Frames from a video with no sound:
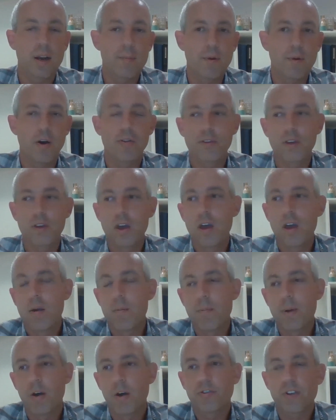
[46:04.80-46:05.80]
and both
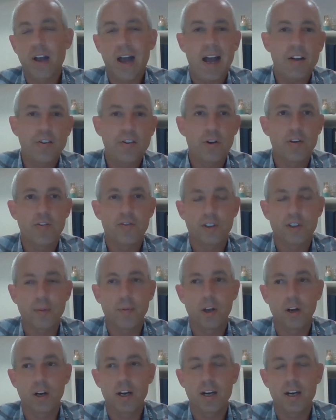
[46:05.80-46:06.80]
sides are in
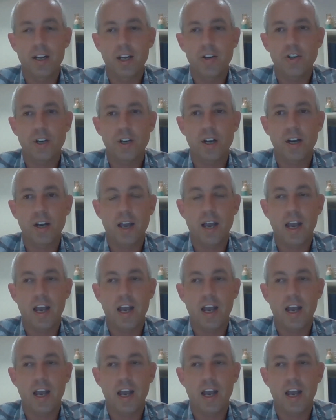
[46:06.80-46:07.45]
similar condition